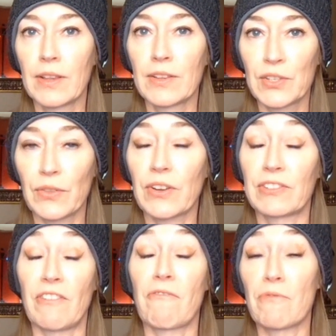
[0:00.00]
So there's
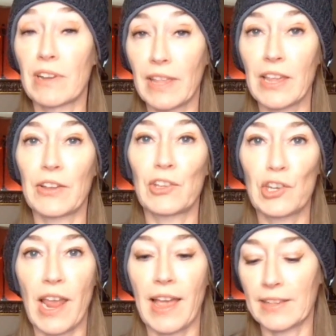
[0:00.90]
a really good
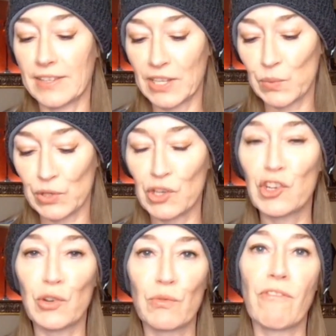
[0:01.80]
chance this was
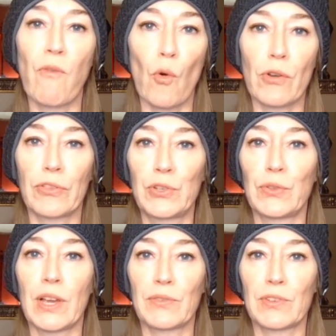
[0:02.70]
June 4th,
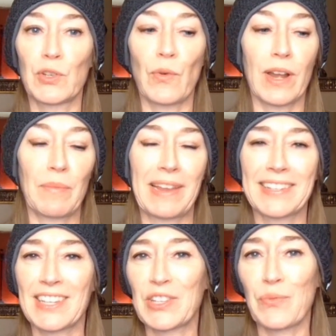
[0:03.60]
2020, because
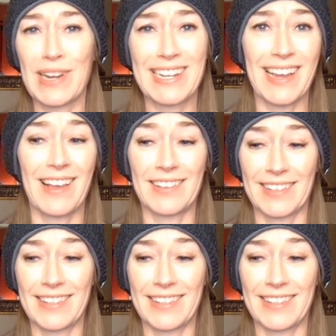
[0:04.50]
this is what he does.